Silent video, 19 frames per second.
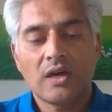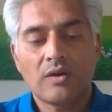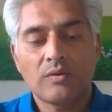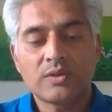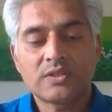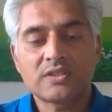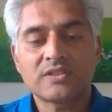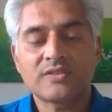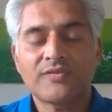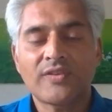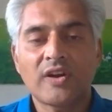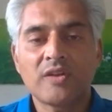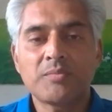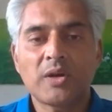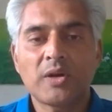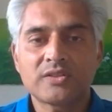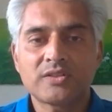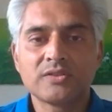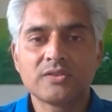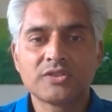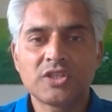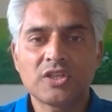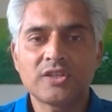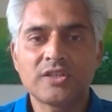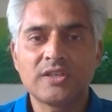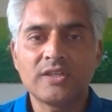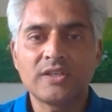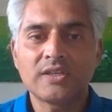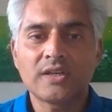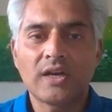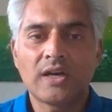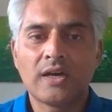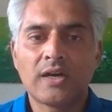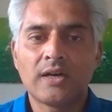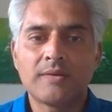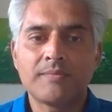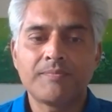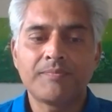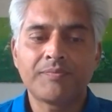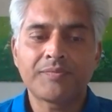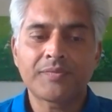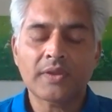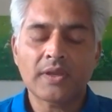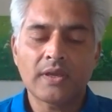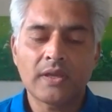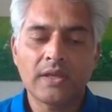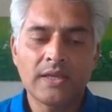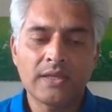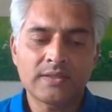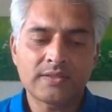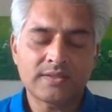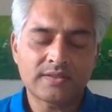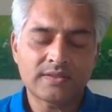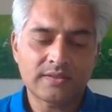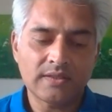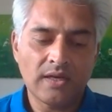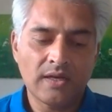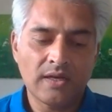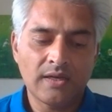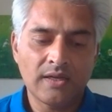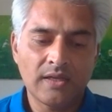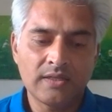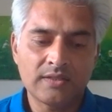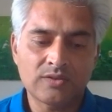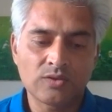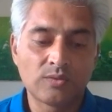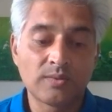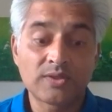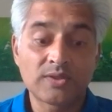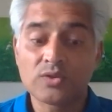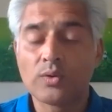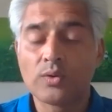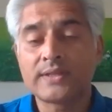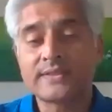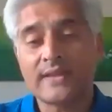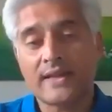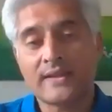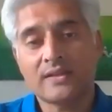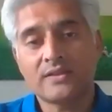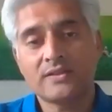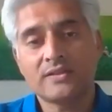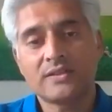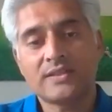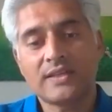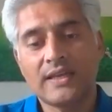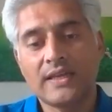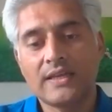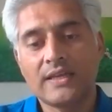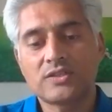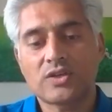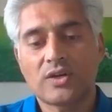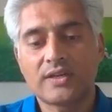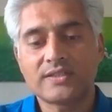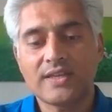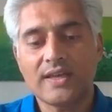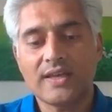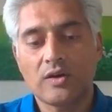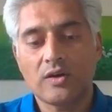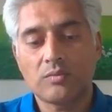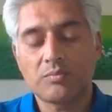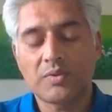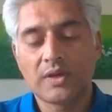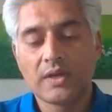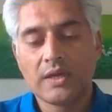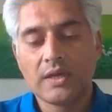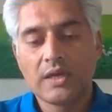which is a very personal journey. It's almost always anchored in trying to help